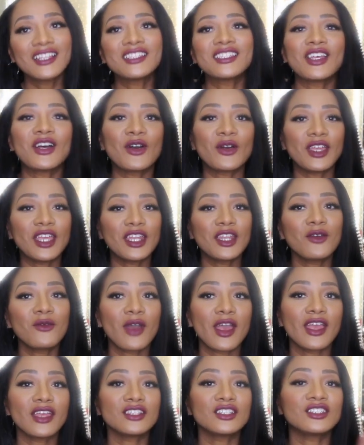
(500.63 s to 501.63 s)
So
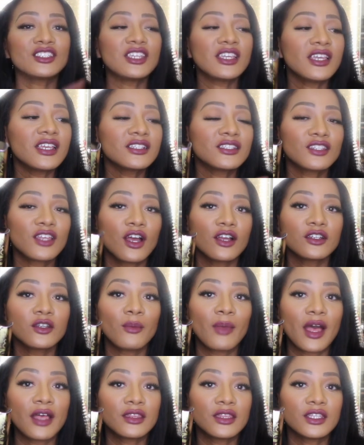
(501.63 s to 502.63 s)
anyway, she has talked
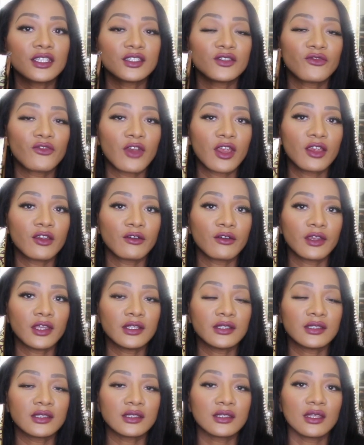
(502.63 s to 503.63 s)
about this
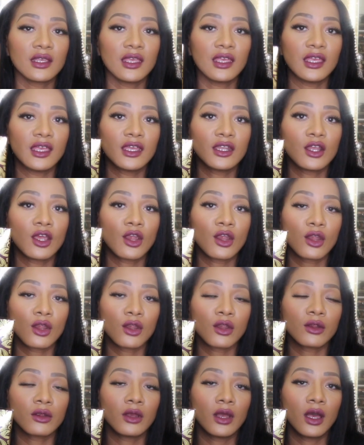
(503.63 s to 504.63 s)
fragrance in
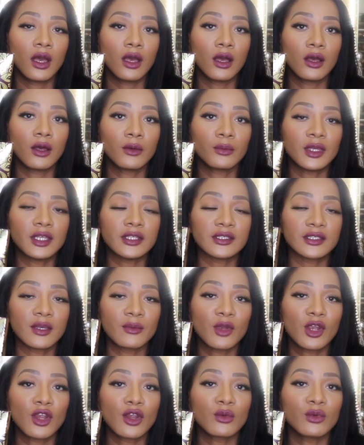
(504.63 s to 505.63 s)
her, um, in
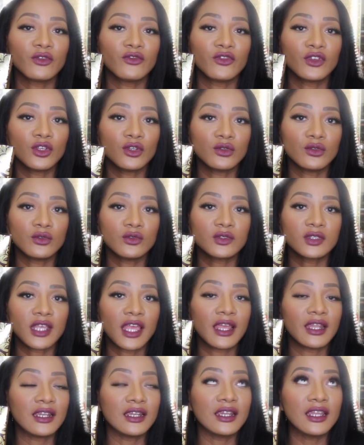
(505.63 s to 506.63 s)
some of her reviews,
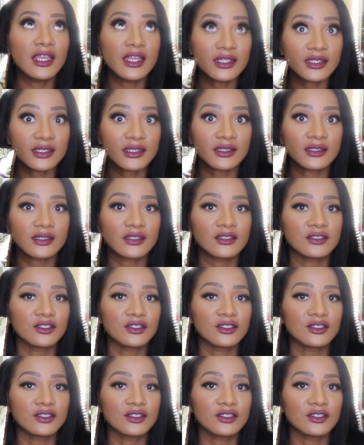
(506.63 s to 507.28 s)
at least